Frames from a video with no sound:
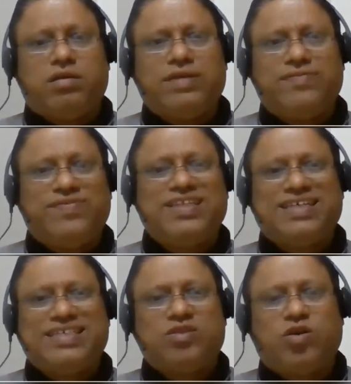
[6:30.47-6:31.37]

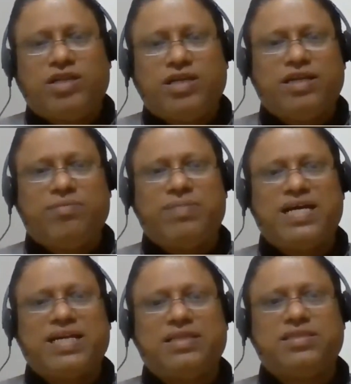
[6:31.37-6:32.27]
everything is order in
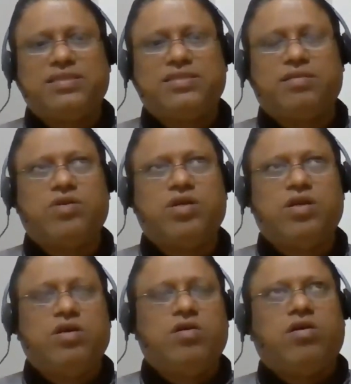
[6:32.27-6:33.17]
banking system,
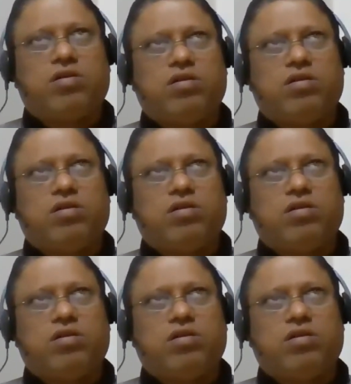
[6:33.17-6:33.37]
or